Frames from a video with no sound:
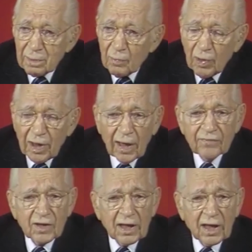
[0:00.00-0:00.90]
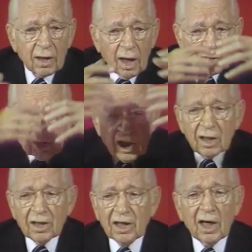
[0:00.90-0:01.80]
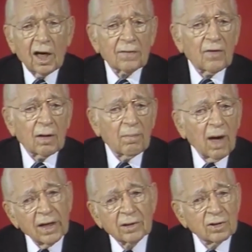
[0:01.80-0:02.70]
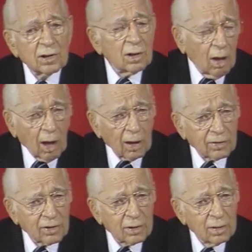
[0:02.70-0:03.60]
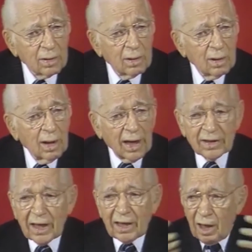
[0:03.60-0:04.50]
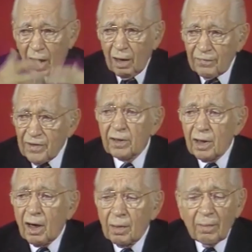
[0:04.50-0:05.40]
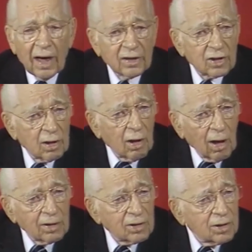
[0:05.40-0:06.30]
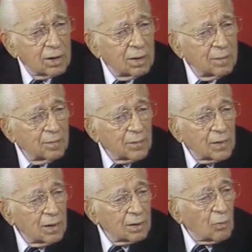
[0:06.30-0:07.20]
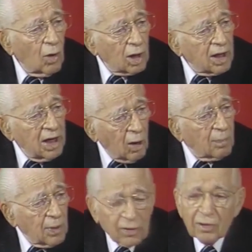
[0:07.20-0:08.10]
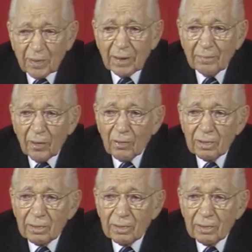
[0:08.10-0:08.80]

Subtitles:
We have to get hostility out of our minds and hearts and get love into our minds and hearts to want to help other people.